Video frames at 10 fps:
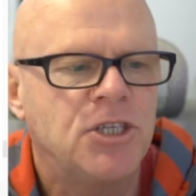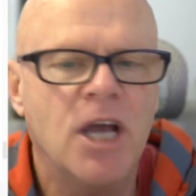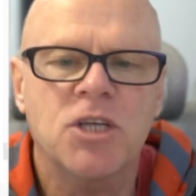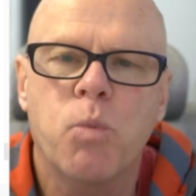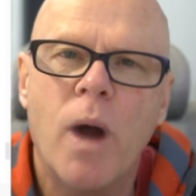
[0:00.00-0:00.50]

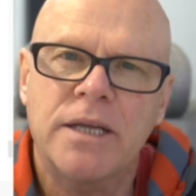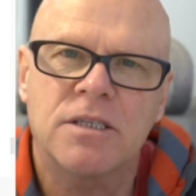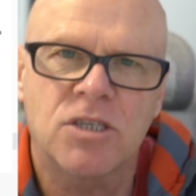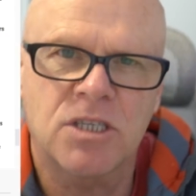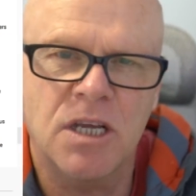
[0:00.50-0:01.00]
Just
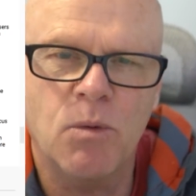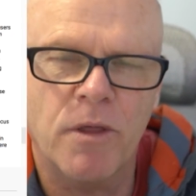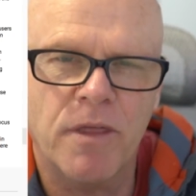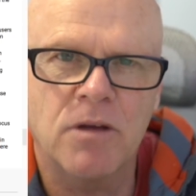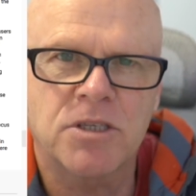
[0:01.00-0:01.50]
wait to see
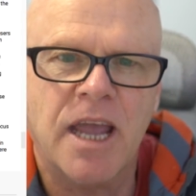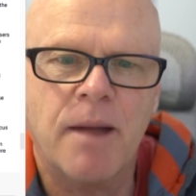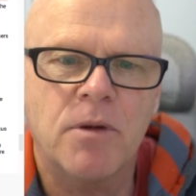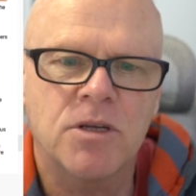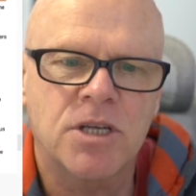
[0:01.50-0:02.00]
what those
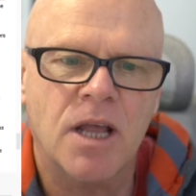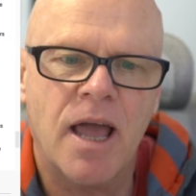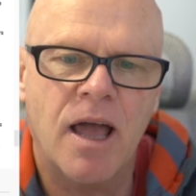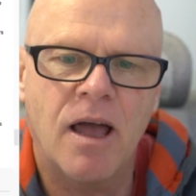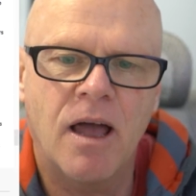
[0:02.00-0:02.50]
cameras
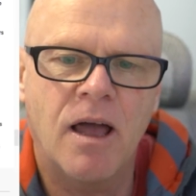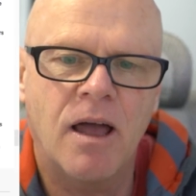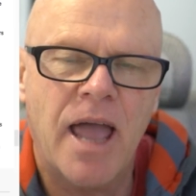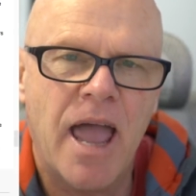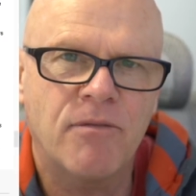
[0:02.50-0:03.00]

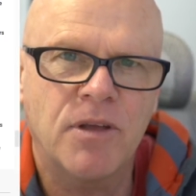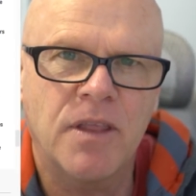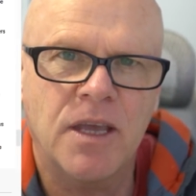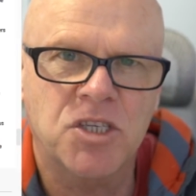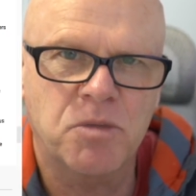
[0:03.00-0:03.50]
uh, have
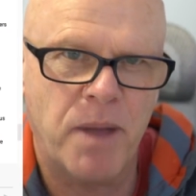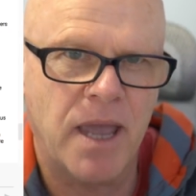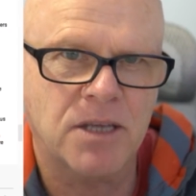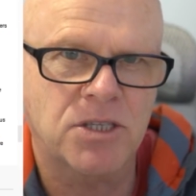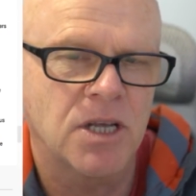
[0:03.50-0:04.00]
in their
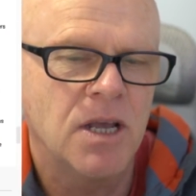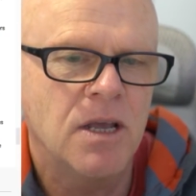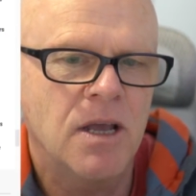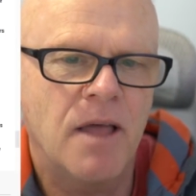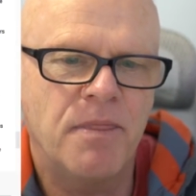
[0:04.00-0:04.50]
specs
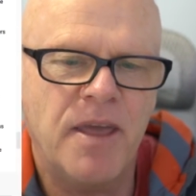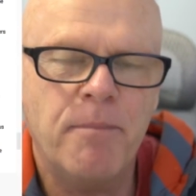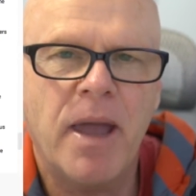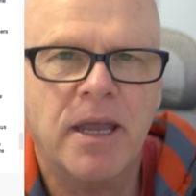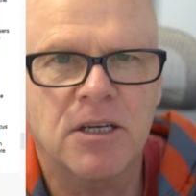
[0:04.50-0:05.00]
and
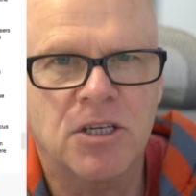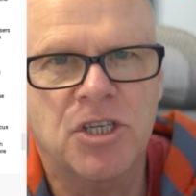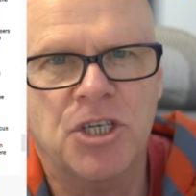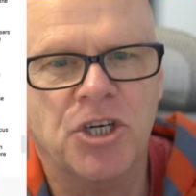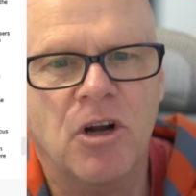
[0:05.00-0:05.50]
then make a
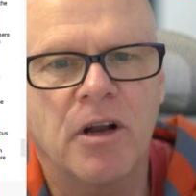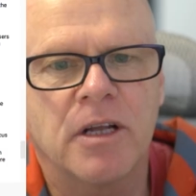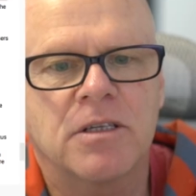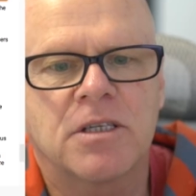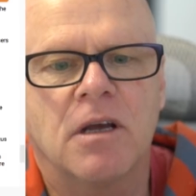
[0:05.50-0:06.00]
decision
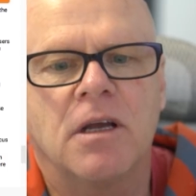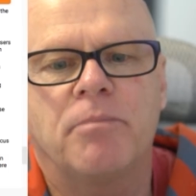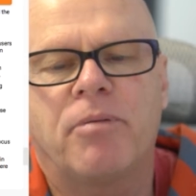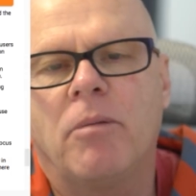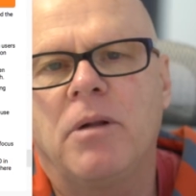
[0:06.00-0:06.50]
on it. So
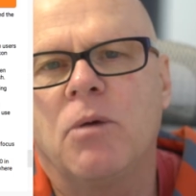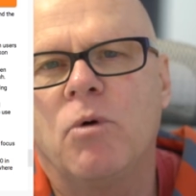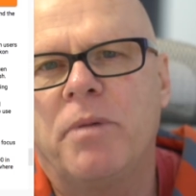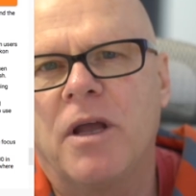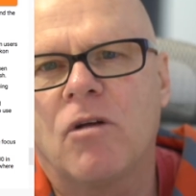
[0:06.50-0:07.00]
it
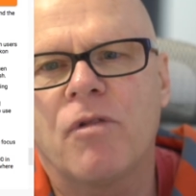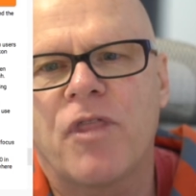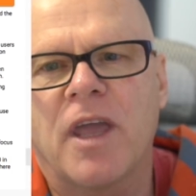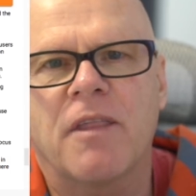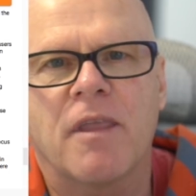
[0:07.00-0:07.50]
probably would be a
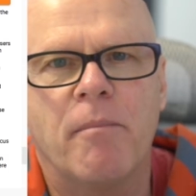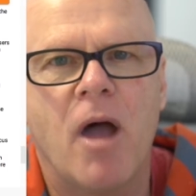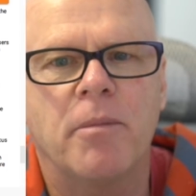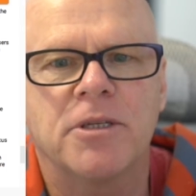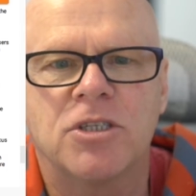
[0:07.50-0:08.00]
good thing at the
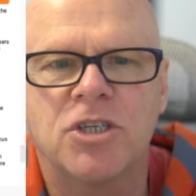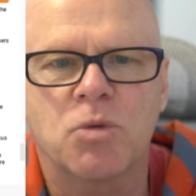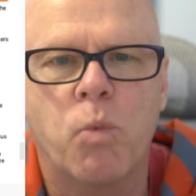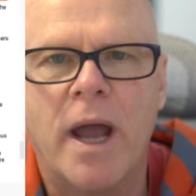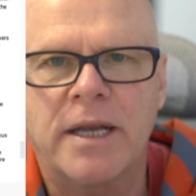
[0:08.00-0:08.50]
moment to
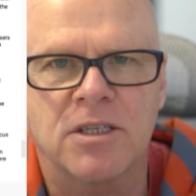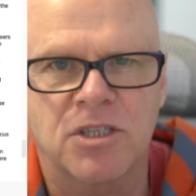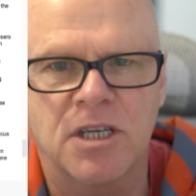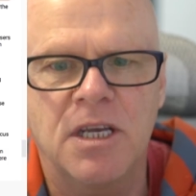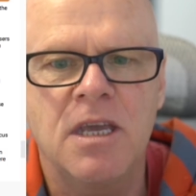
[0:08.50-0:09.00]
just wait
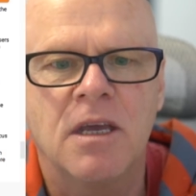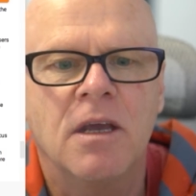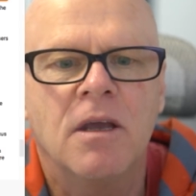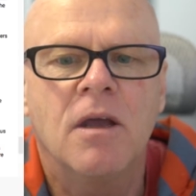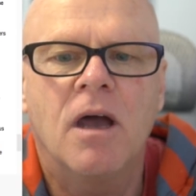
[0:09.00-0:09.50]
and see
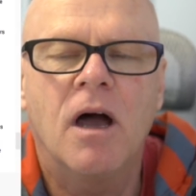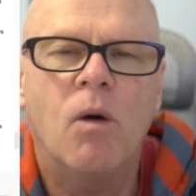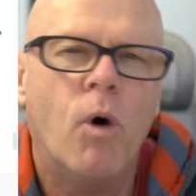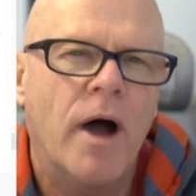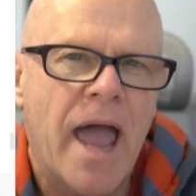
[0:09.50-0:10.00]

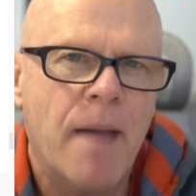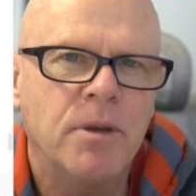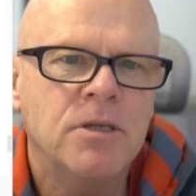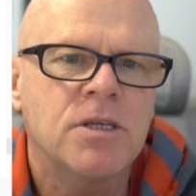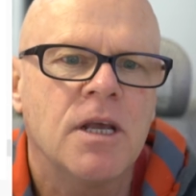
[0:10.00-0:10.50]
uh, what
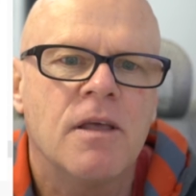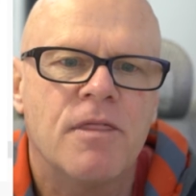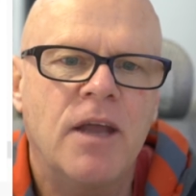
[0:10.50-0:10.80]
happens.